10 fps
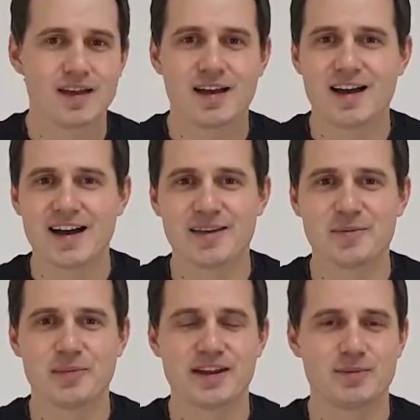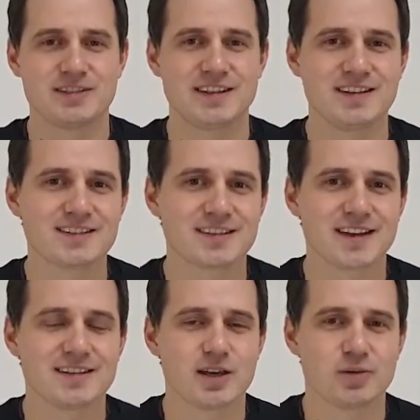Hi, my name is Denis
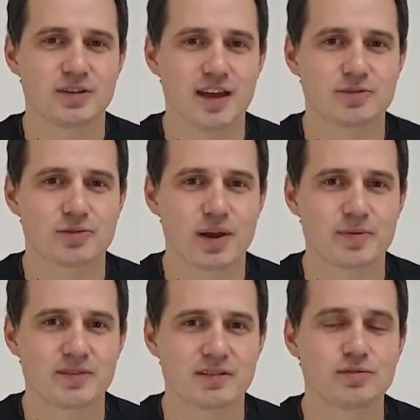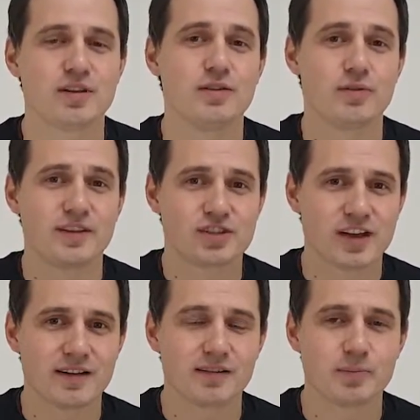and I would like to represent today you the
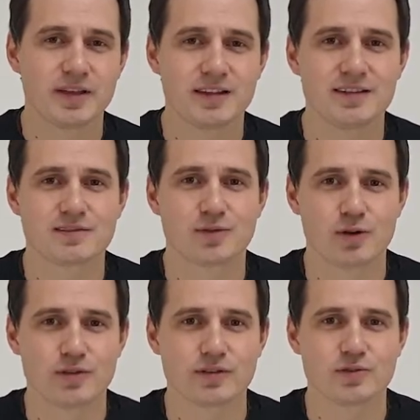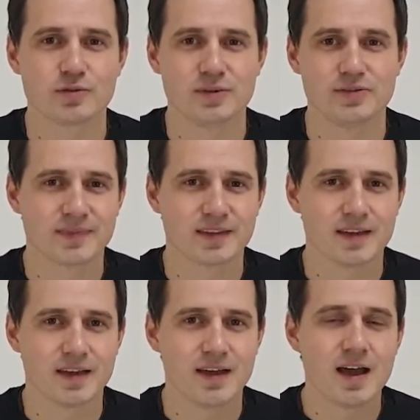channel Playlists for Learning to Speed Read.
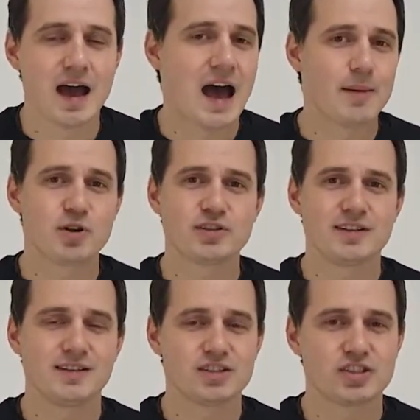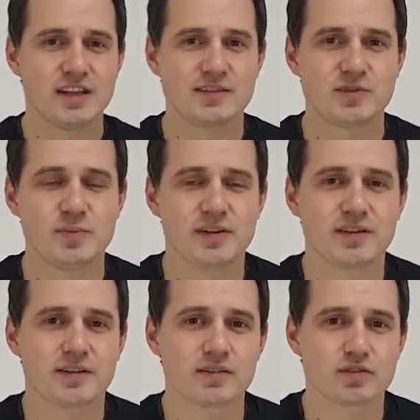I'm not an English native
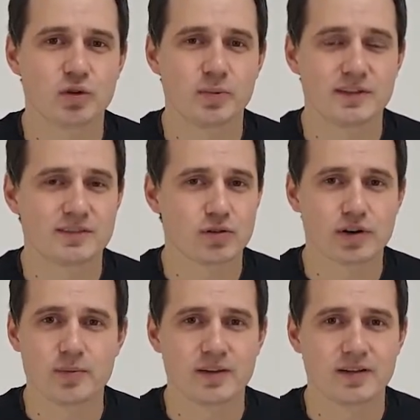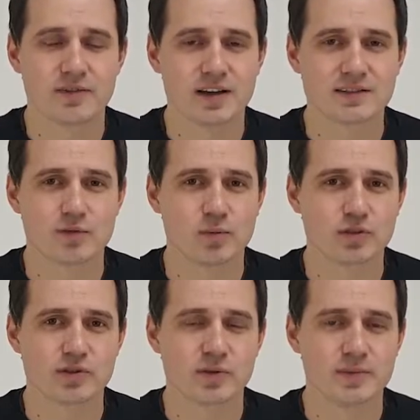speaker, so please sorry me in advance for
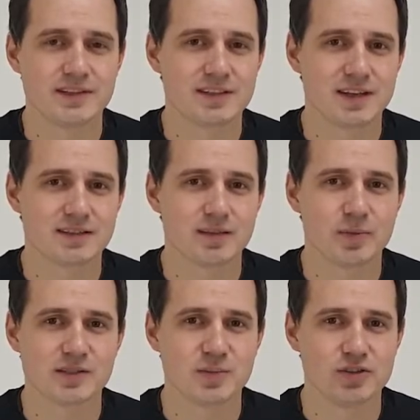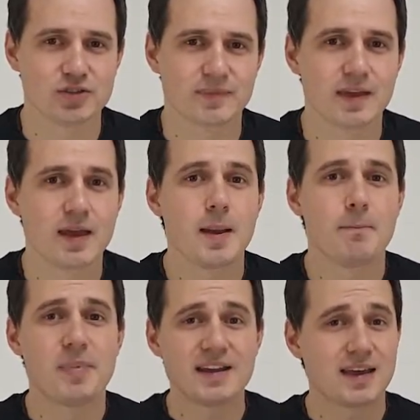possible mistakes in my speech.
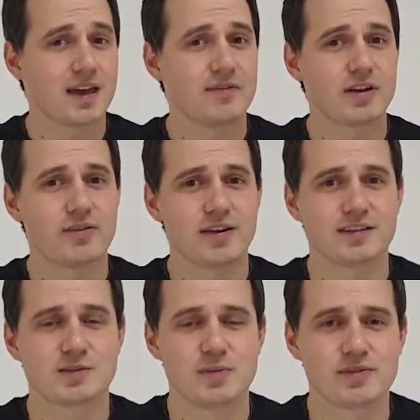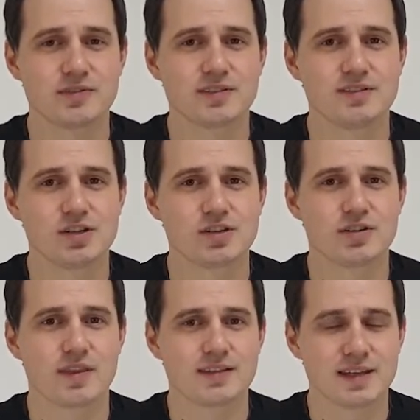But I have a great experience in
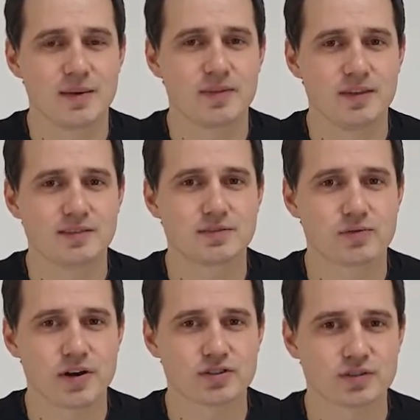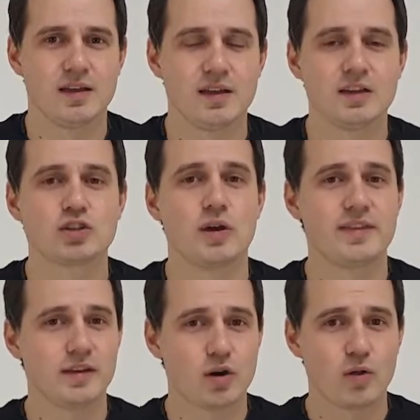teaching the same things in Russian, so I
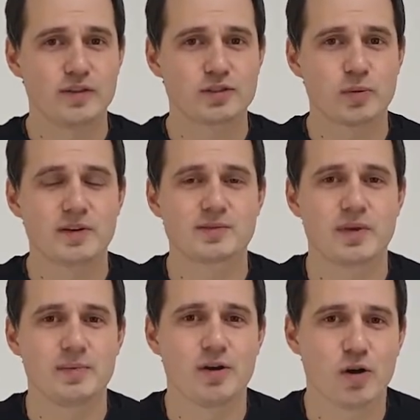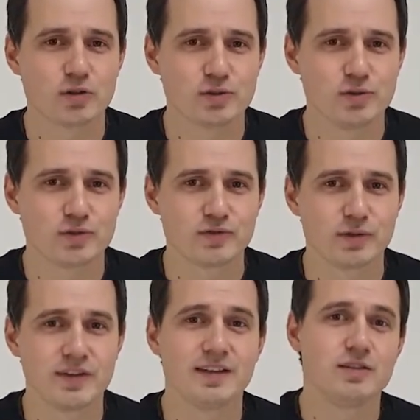think all the topics may be also
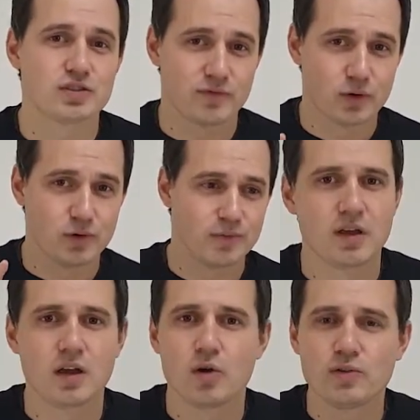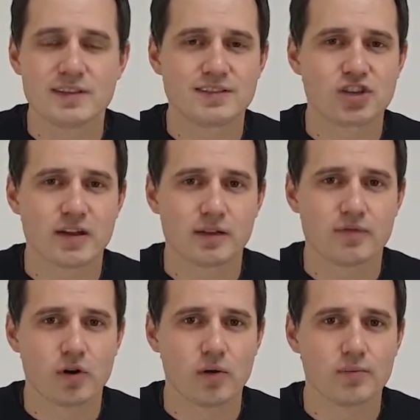useful in English for you. Who is this channel
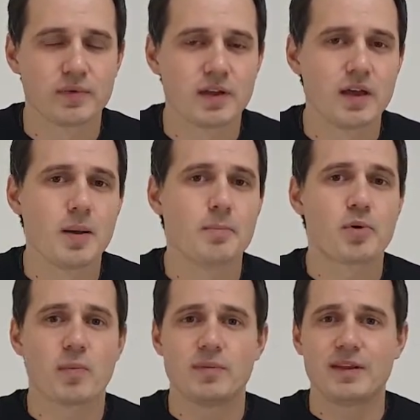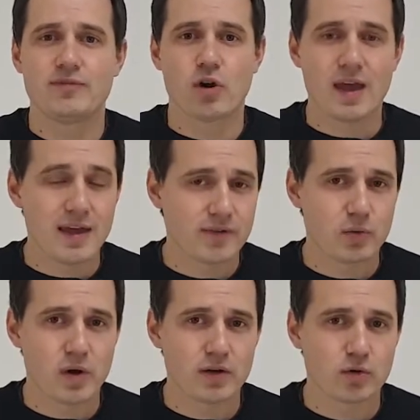for? Probably for
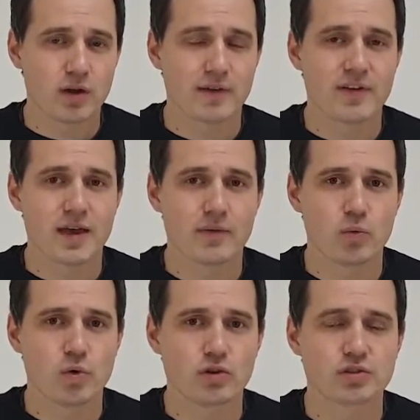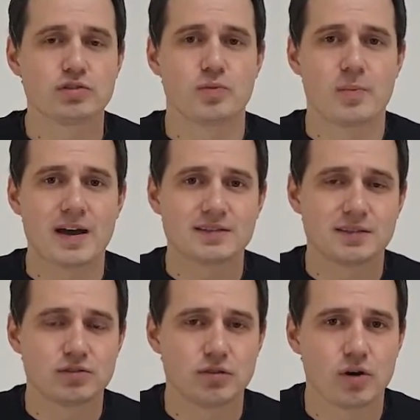everyone who have ever wanted to master
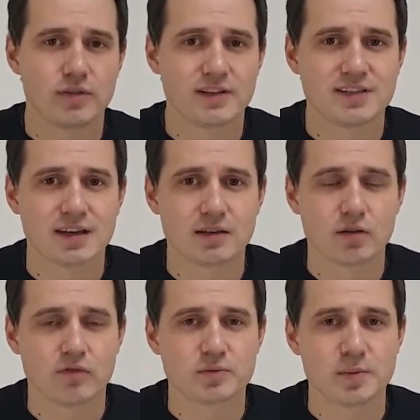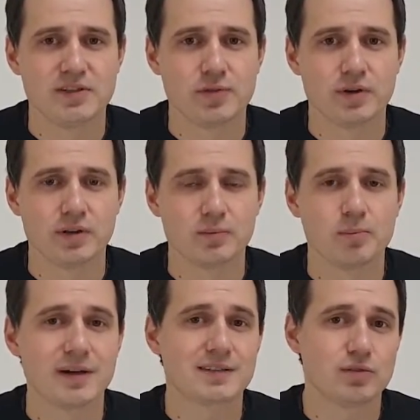and to learn the technique of speed
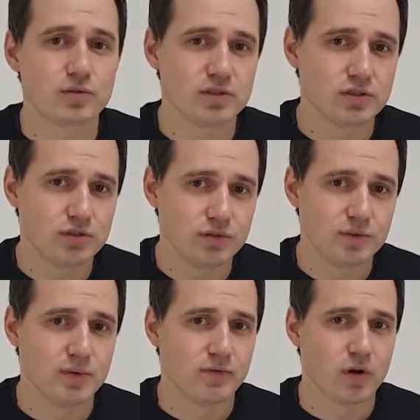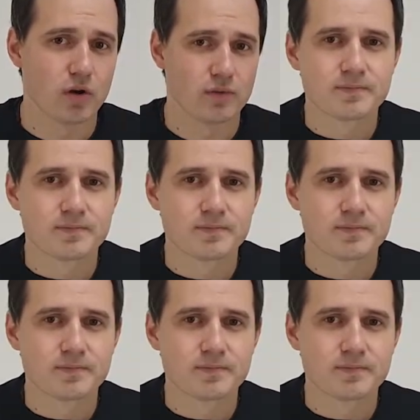reading, but couldn't do it before.